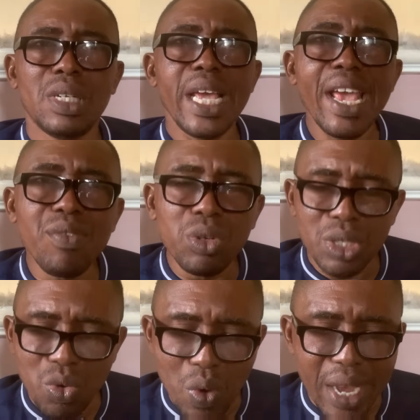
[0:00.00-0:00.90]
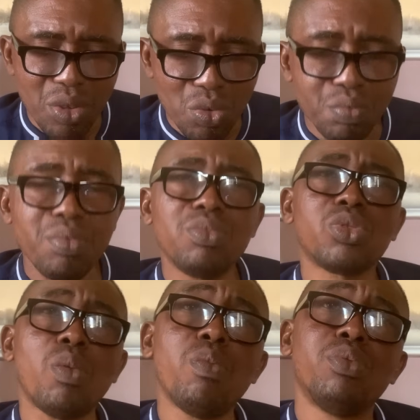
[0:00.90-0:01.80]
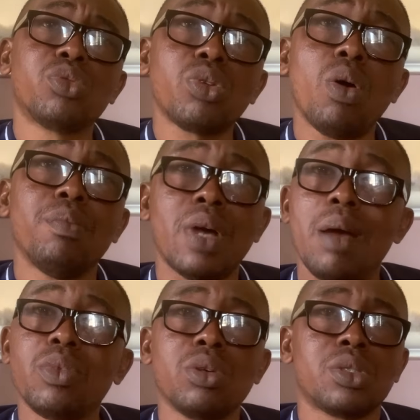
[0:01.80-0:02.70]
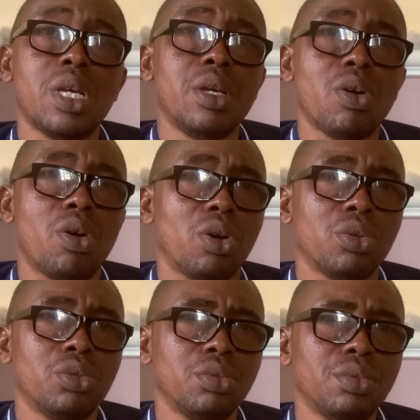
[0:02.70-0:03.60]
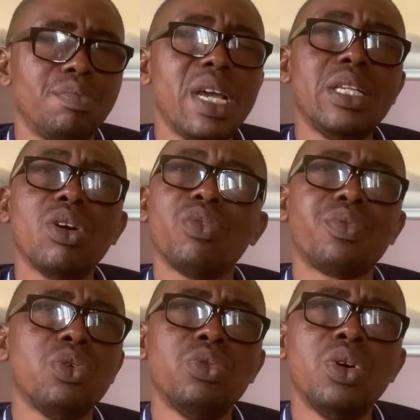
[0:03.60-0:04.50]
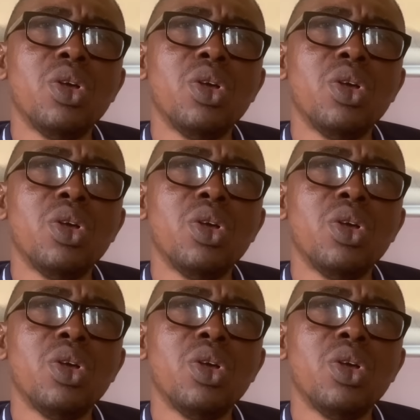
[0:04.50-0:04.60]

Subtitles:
Even the way you, some, I'm not saying all, though. Many of you